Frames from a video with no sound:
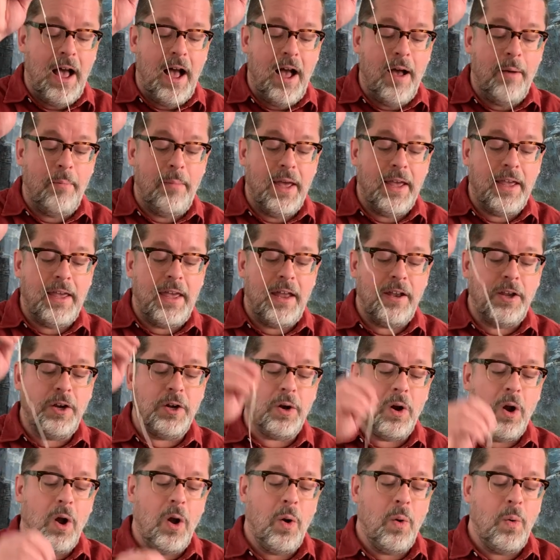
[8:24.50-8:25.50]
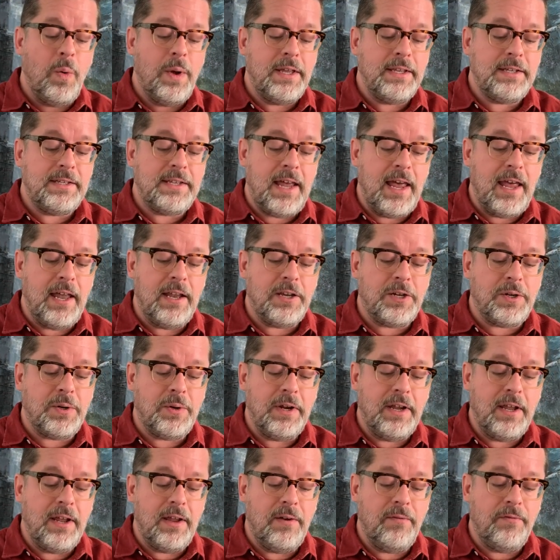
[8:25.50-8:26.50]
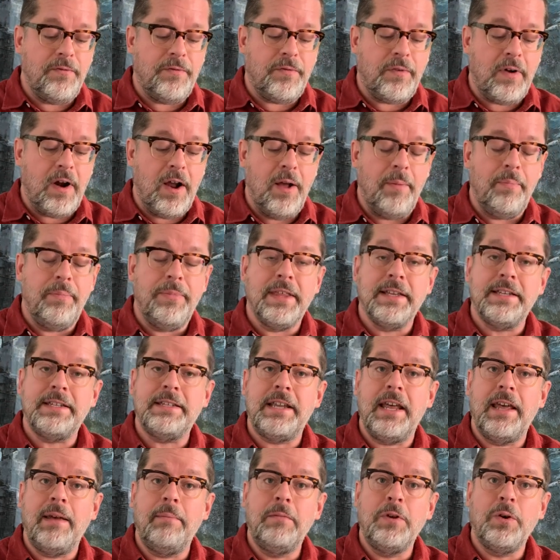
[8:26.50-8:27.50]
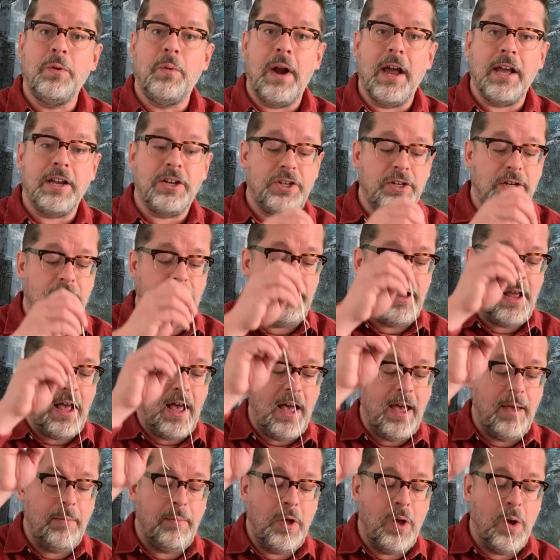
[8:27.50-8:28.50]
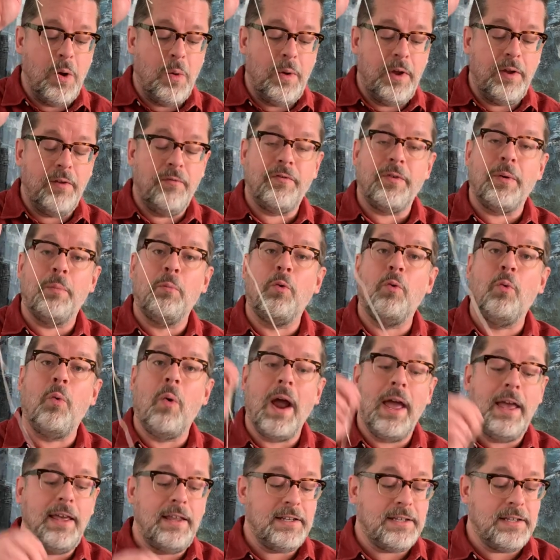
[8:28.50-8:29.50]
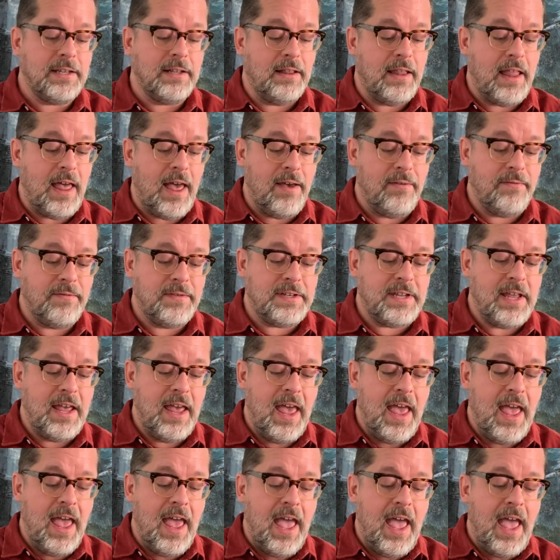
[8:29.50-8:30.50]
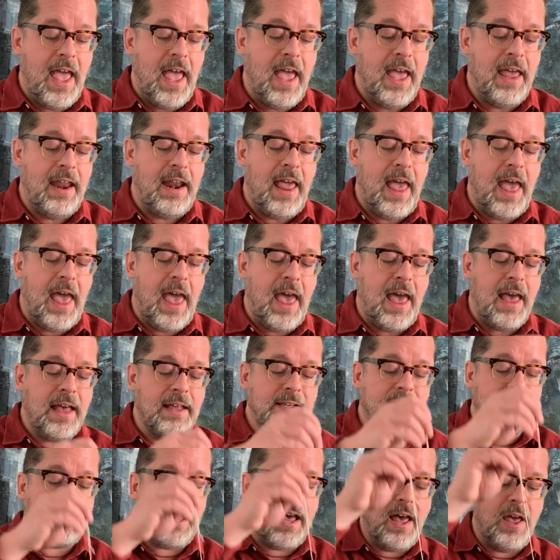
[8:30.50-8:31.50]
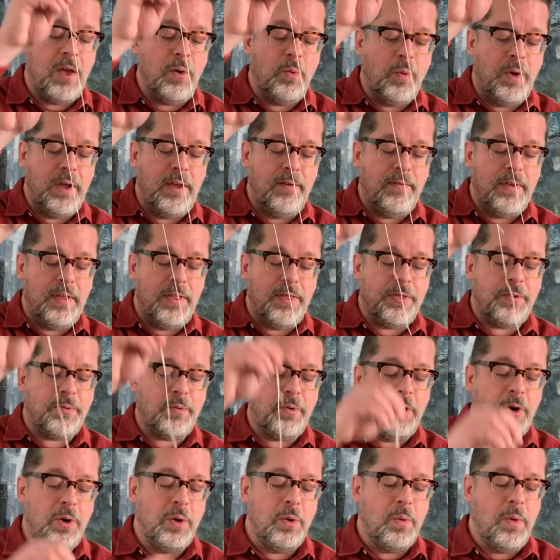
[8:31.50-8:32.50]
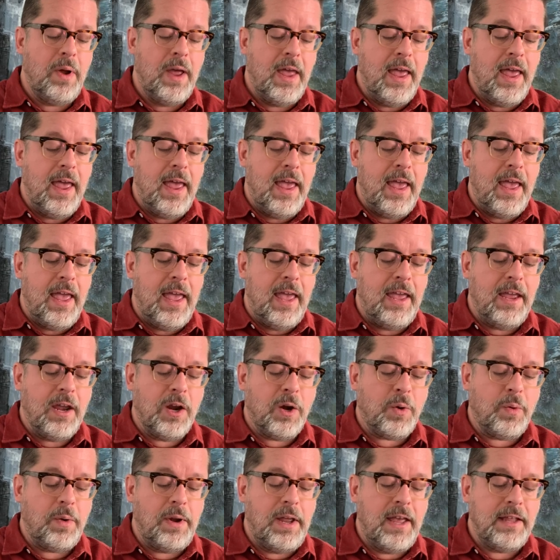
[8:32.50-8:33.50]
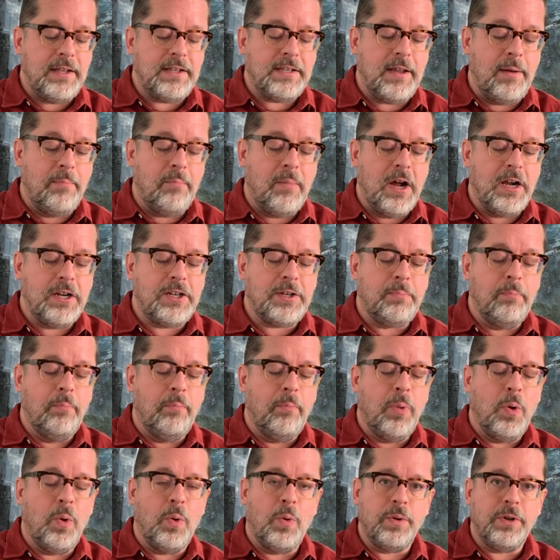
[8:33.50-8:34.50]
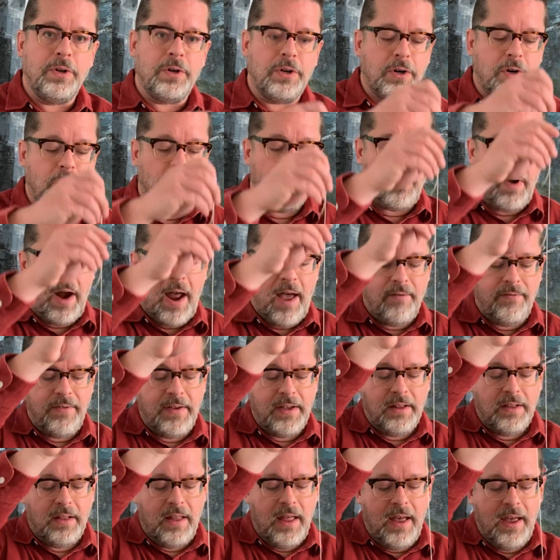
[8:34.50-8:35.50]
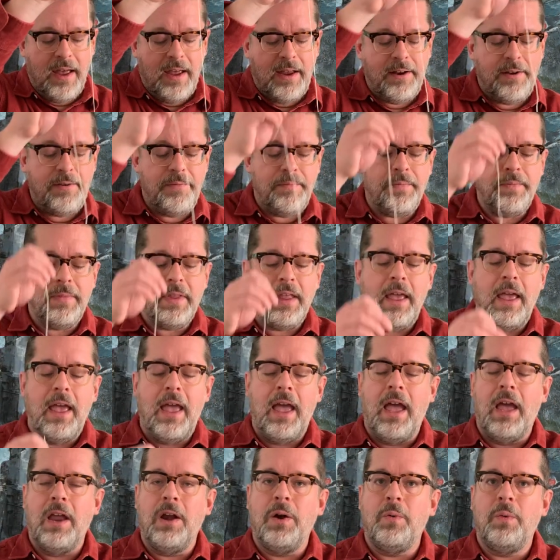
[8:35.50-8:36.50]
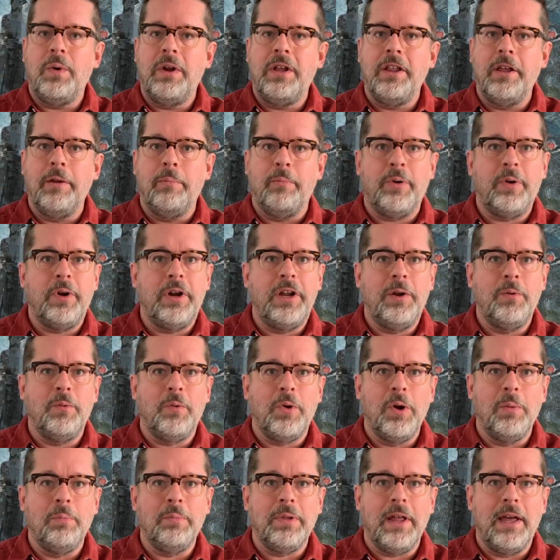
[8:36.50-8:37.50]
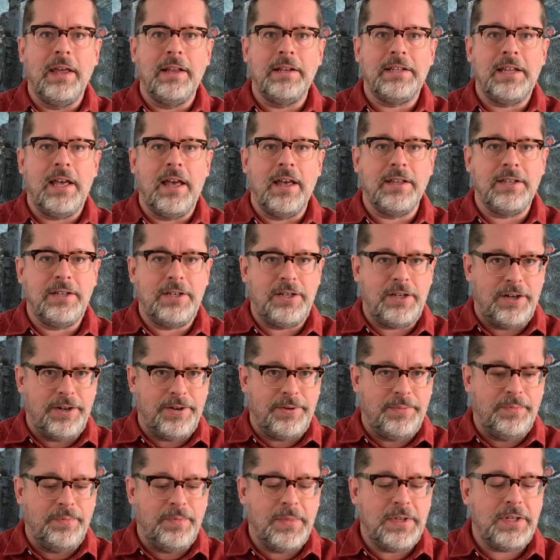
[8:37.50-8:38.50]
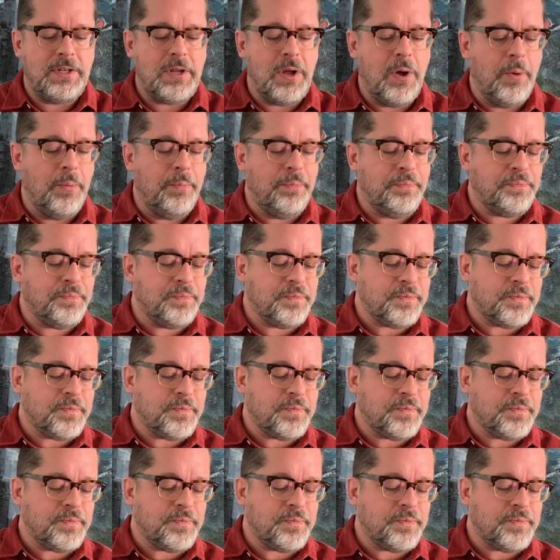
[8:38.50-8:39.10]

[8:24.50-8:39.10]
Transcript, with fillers: Um, again, you're always entering it from the same direction. I'm going from right to left. And as I weave it through, it creates a much bolder graphic line and a really pretty rope-like texture. So